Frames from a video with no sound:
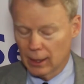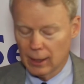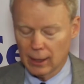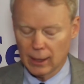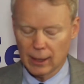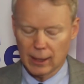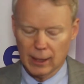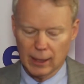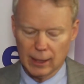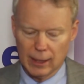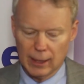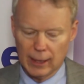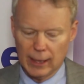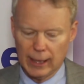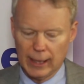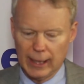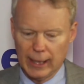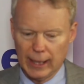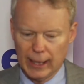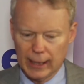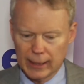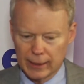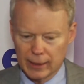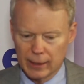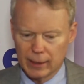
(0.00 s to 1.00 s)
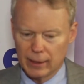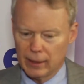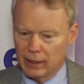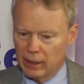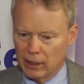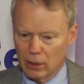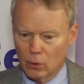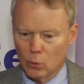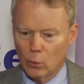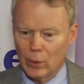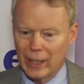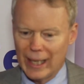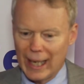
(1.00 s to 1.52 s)
and
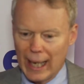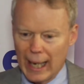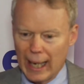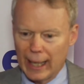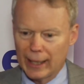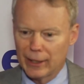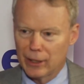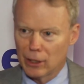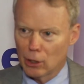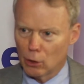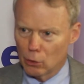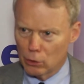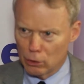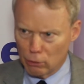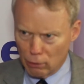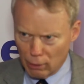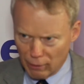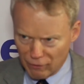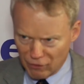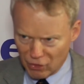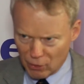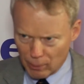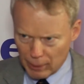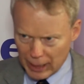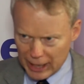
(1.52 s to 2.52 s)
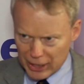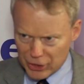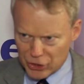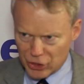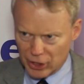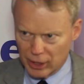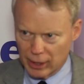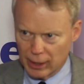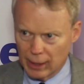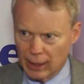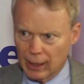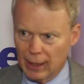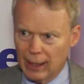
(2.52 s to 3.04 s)
we had no new
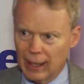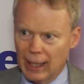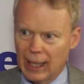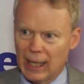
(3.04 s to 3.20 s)
information.